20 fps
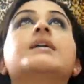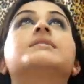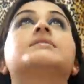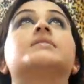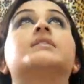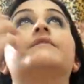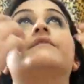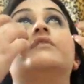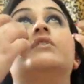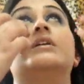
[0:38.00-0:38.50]

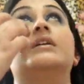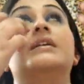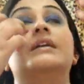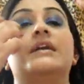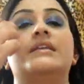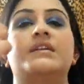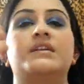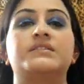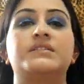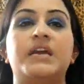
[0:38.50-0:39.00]
except for a
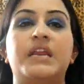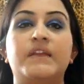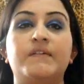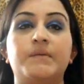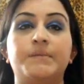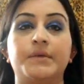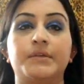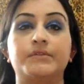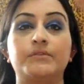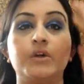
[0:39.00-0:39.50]
light that's shining
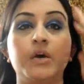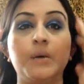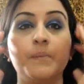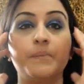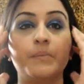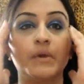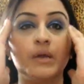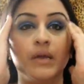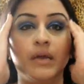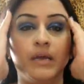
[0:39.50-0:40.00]
from the
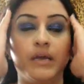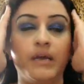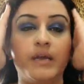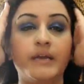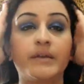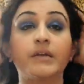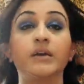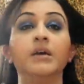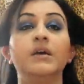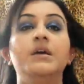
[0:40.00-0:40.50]
top
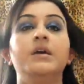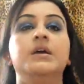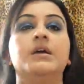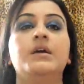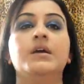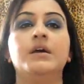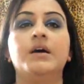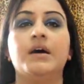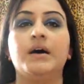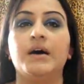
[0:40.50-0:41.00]
and
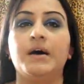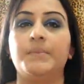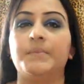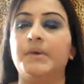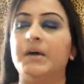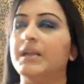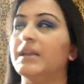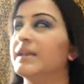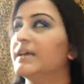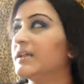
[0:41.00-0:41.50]

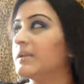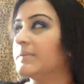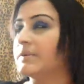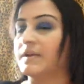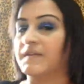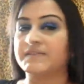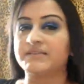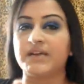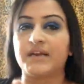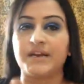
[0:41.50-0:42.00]
um, a little
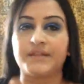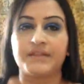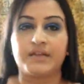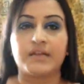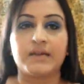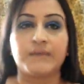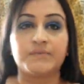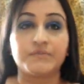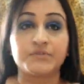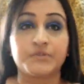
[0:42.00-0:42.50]
bit of sunlight
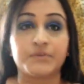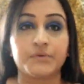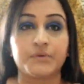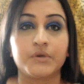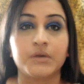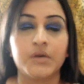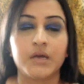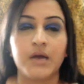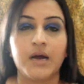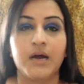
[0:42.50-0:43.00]
that comes through.
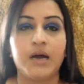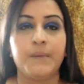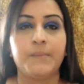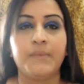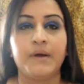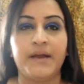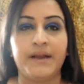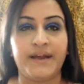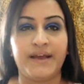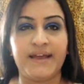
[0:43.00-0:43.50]

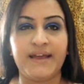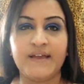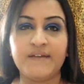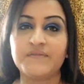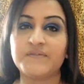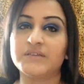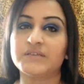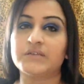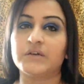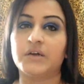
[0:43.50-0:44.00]
Um, and I
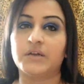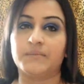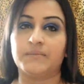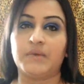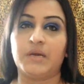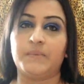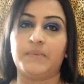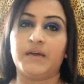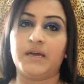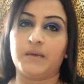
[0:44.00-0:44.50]
have this on
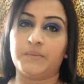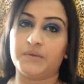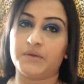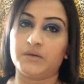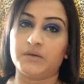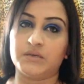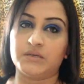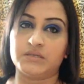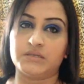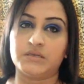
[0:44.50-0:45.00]
my back
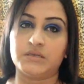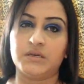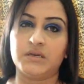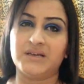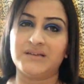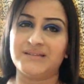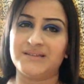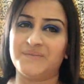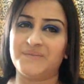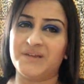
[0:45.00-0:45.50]
because
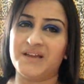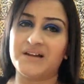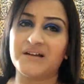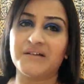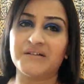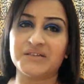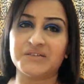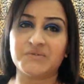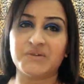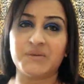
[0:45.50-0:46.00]
the
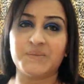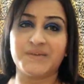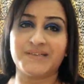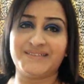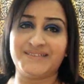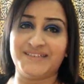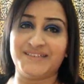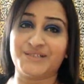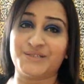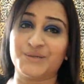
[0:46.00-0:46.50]
background is really
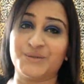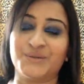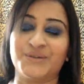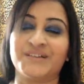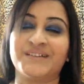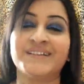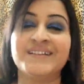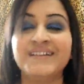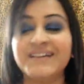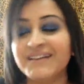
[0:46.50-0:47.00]
messy. So,
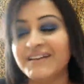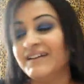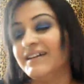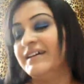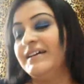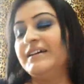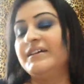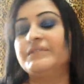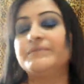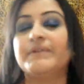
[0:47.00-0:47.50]

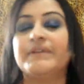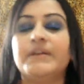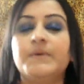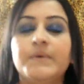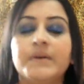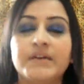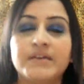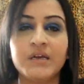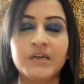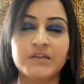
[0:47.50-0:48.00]
so
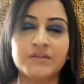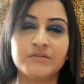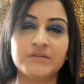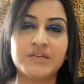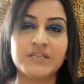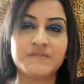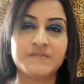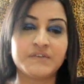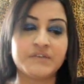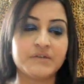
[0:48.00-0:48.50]
anyway,
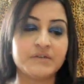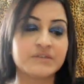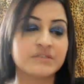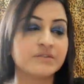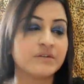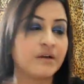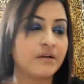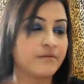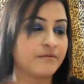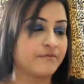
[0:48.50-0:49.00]
today's video is
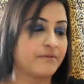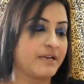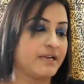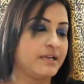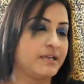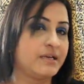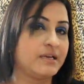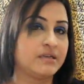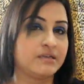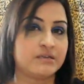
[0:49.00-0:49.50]
not
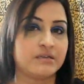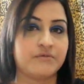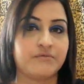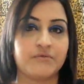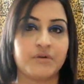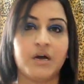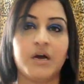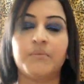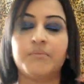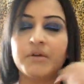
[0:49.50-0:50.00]
really
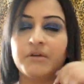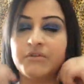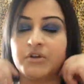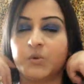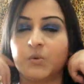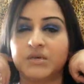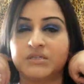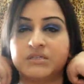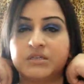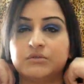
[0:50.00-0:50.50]
a, um, a
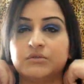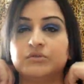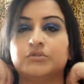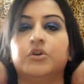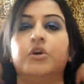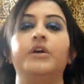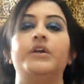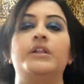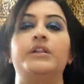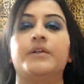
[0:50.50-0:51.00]
requested
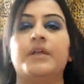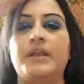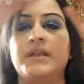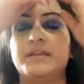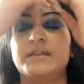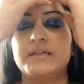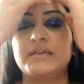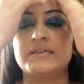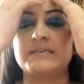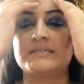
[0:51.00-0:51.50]
tutorial or
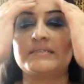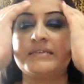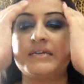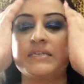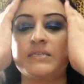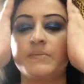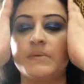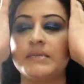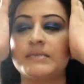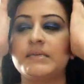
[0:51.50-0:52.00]
anything. It's
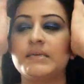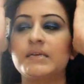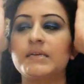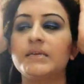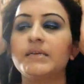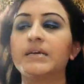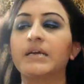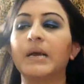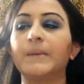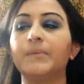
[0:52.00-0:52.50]
just
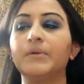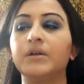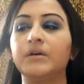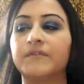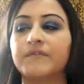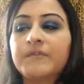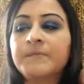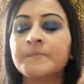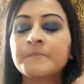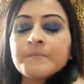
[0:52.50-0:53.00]
basically a couple
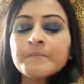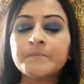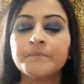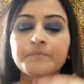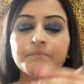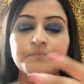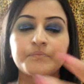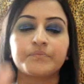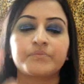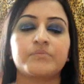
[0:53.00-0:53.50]
of
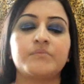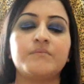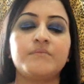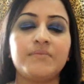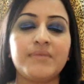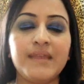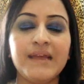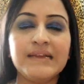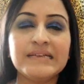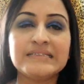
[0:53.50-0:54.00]

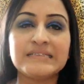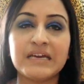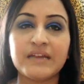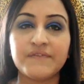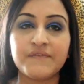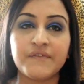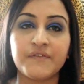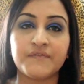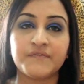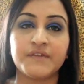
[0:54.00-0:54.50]

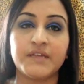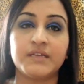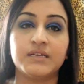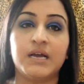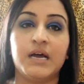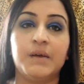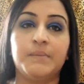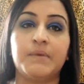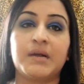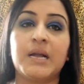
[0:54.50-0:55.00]
studs that,
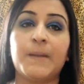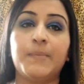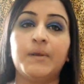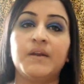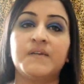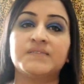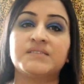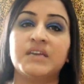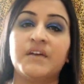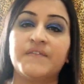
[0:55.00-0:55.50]
um, a
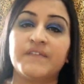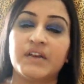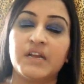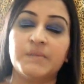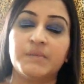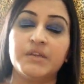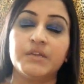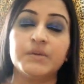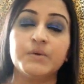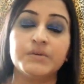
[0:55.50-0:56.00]
couple of stuff that
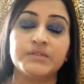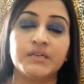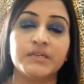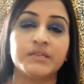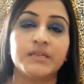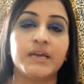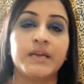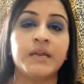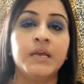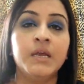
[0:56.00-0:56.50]
I've been
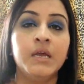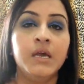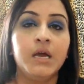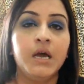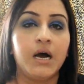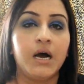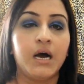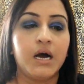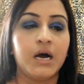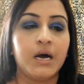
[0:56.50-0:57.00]
using that
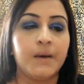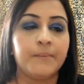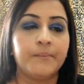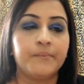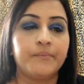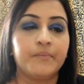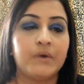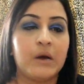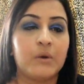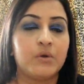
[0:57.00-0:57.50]

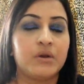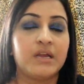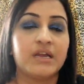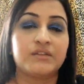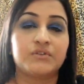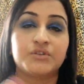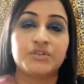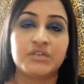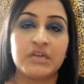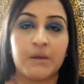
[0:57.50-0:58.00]
um, I would
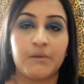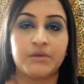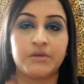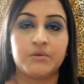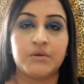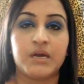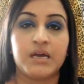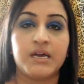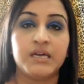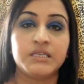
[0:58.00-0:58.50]
like to share with
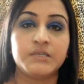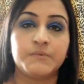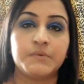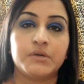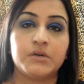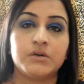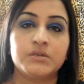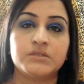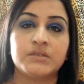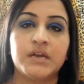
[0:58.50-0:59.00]
you guys
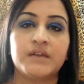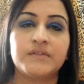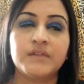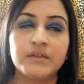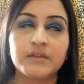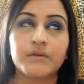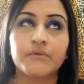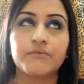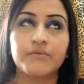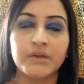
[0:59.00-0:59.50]
because I
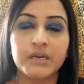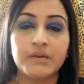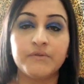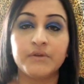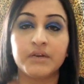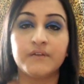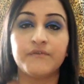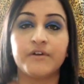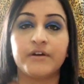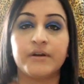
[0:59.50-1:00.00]
think they're really
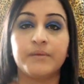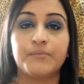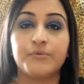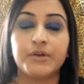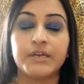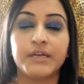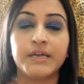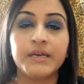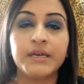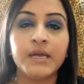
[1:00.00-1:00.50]
really very
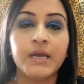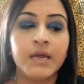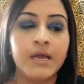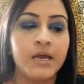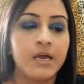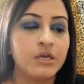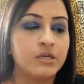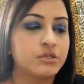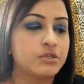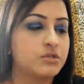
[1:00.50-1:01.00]
brilliant
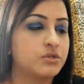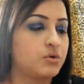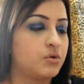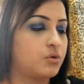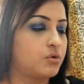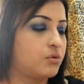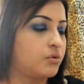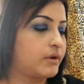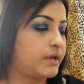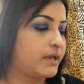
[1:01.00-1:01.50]

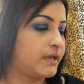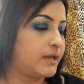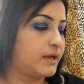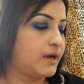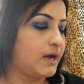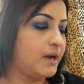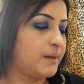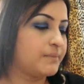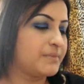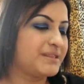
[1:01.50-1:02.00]
so okay
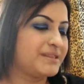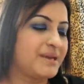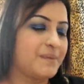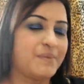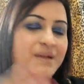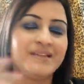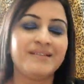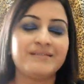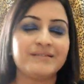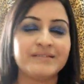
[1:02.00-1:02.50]
um,
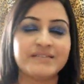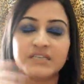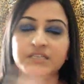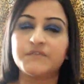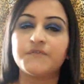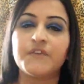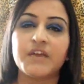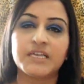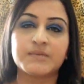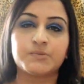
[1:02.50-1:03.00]
they're basically
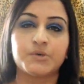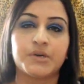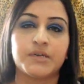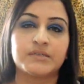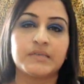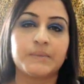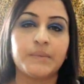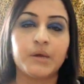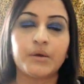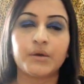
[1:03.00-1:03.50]
just face
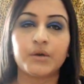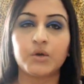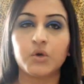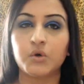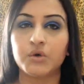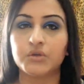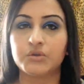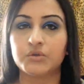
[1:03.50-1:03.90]
products I'm not gonna go